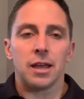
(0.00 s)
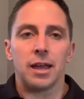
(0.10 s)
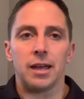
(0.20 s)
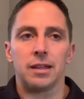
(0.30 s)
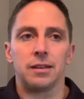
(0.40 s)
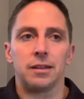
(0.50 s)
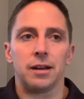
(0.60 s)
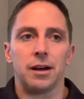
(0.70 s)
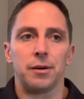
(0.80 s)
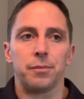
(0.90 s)
and
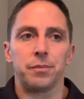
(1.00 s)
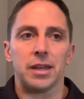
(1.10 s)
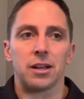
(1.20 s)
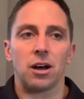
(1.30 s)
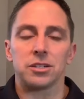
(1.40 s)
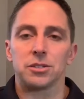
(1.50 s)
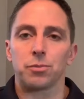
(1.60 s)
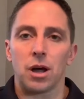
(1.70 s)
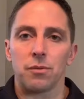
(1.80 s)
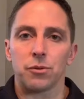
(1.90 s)
it causes
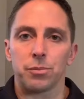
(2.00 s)
problem for